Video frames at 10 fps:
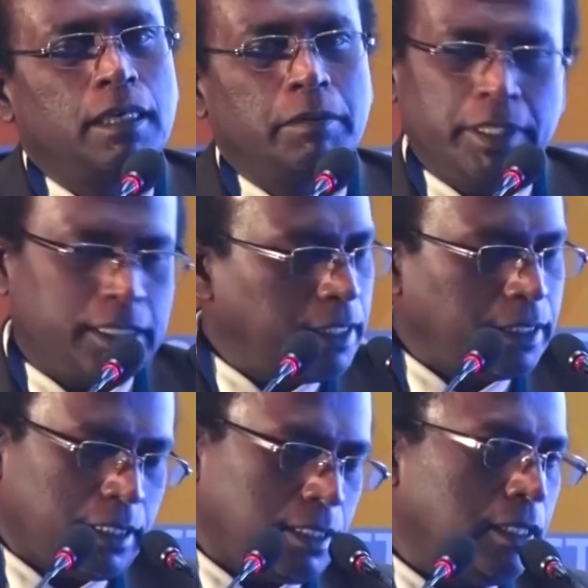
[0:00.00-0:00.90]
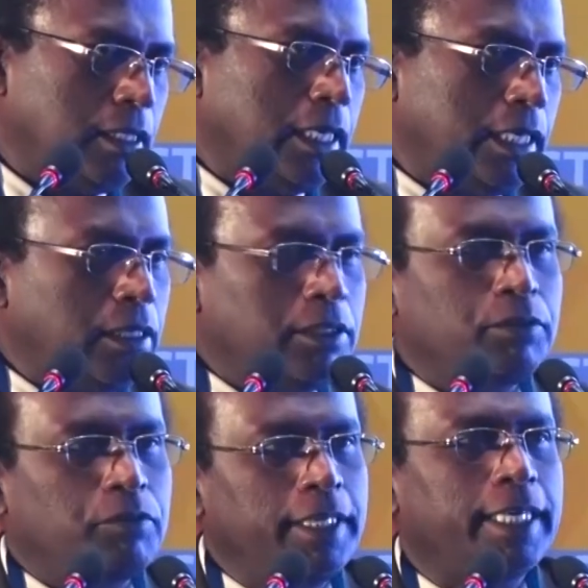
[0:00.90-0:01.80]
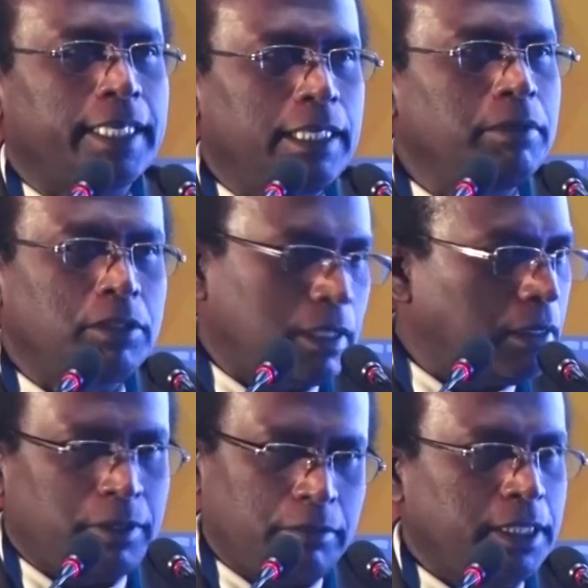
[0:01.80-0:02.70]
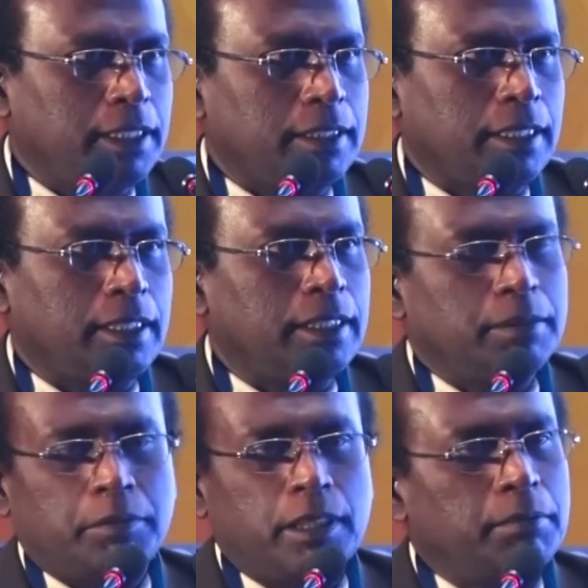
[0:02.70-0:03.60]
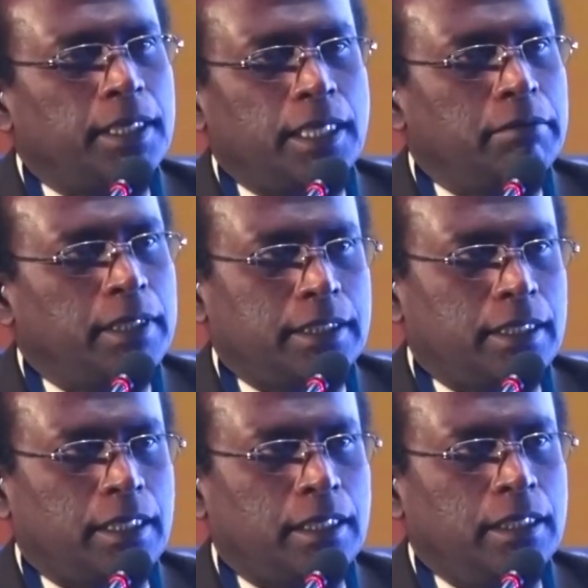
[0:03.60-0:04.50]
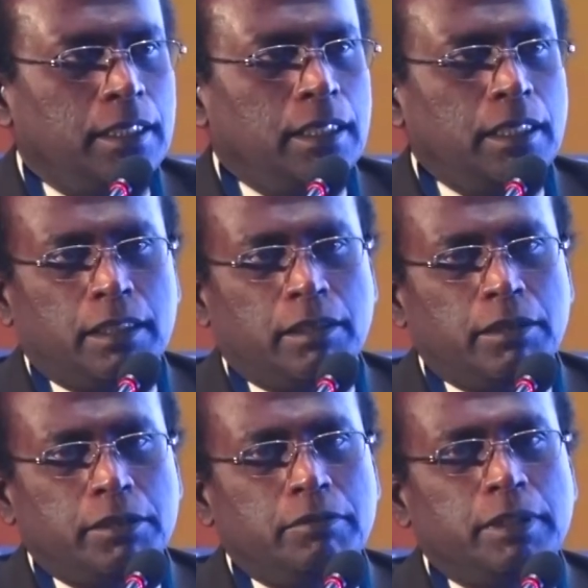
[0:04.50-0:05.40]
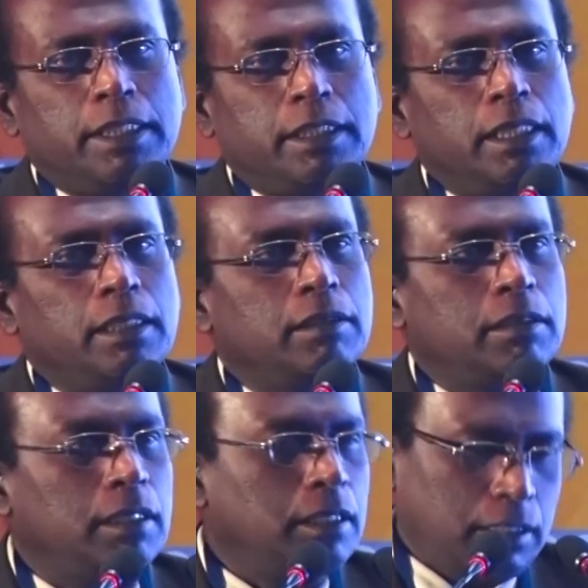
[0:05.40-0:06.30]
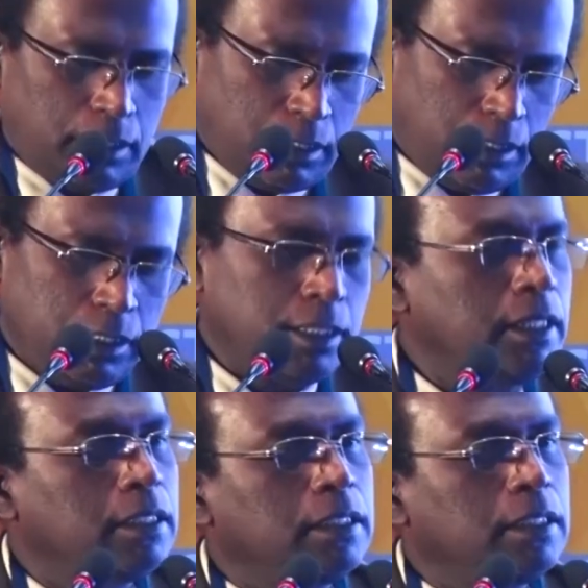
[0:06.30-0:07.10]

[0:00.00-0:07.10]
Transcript: Obviously, sir. I also fully agree with your observation, sir. It is predominantly vascular. And also we are seeing increased